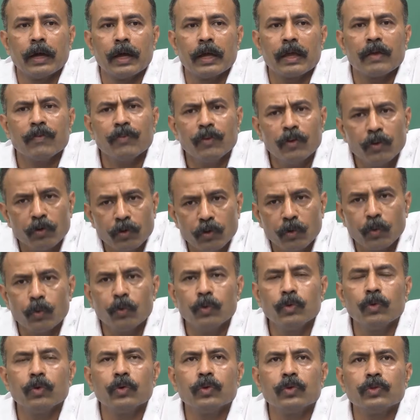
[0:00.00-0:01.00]
If you
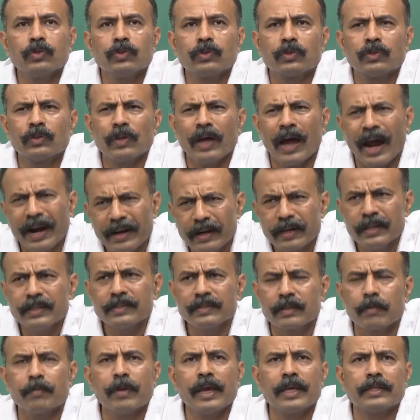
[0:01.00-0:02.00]
know those, at
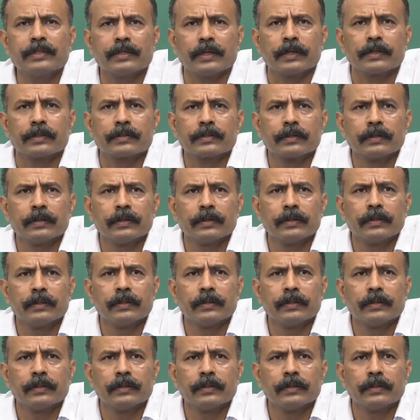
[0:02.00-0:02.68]
least the basics,